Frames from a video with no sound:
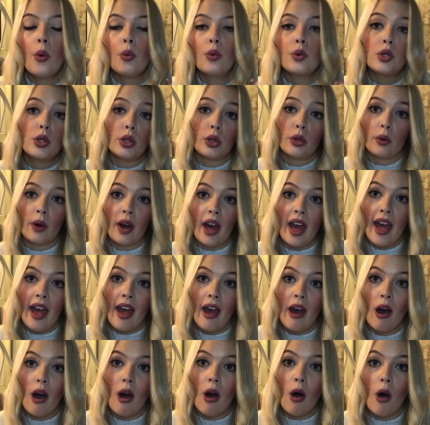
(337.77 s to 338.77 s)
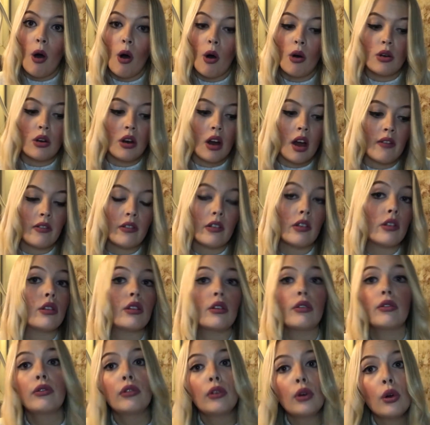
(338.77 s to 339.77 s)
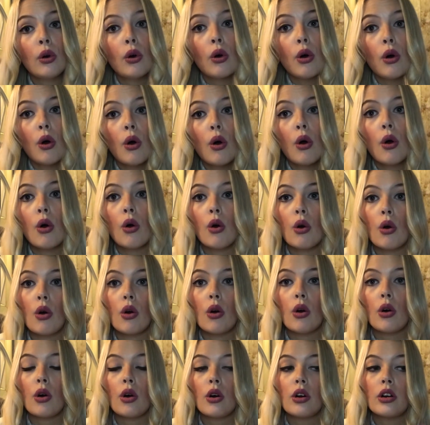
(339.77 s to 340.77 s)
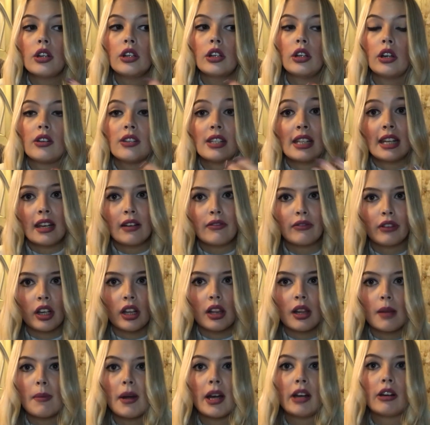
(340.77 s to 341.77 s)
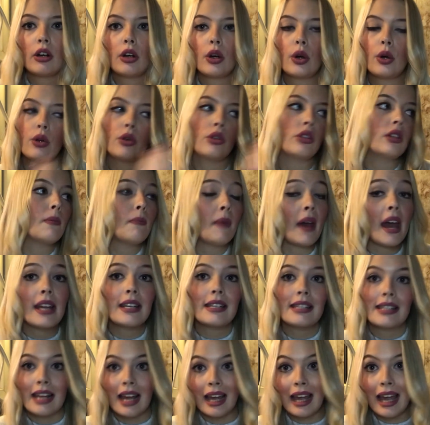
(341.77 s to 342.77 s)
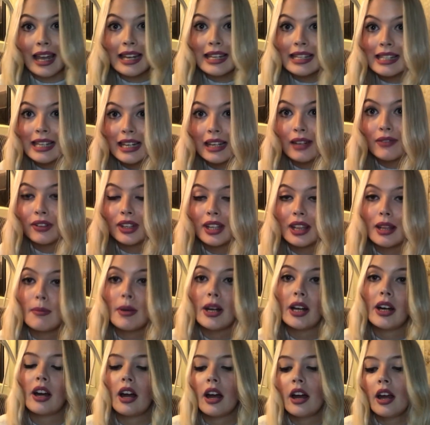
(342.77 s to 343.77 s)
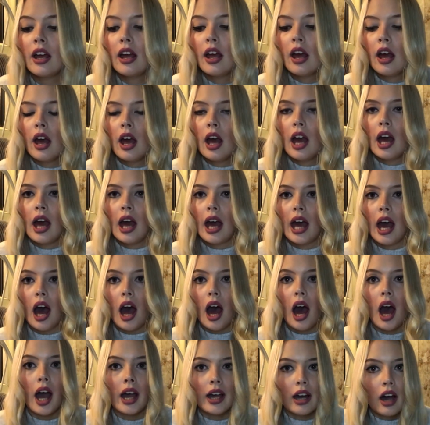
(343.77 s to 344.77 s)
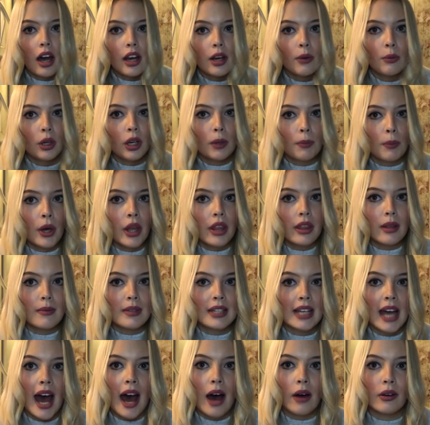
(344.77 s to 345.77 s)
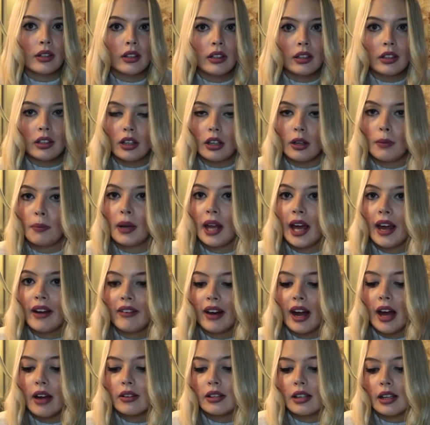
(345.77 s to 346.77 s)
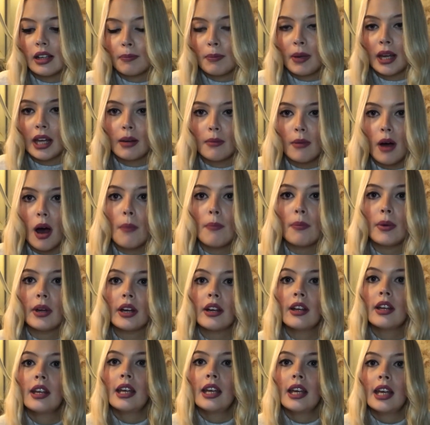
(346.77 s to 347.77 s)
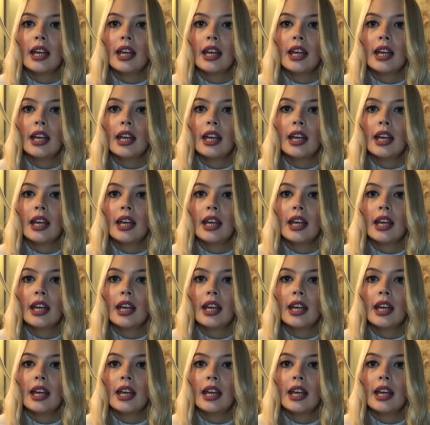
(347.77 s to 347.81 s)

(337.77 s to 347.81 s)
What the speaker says: will do your hair on either the floor or, you know, sitting in front of the mirror, or on your bed again sitting in front of the mirror, I kind of want to put them down and, you know, play around and pick them up, but